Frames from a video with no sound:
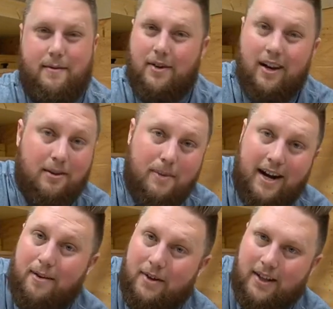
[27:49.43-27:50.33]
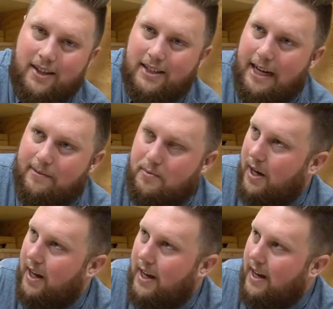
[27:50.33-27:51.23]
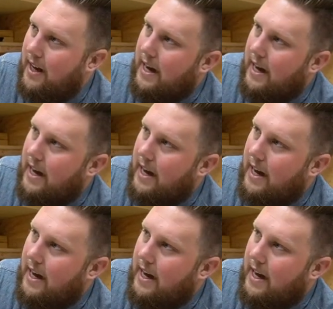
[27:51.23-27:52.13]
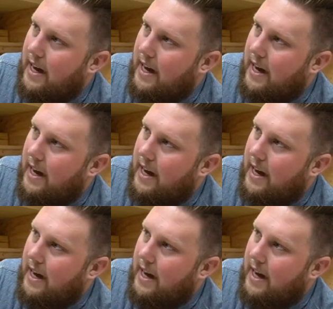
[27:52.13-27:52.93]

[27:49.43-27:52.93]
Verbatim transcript: I've talked about it a million times, but I bought all, like,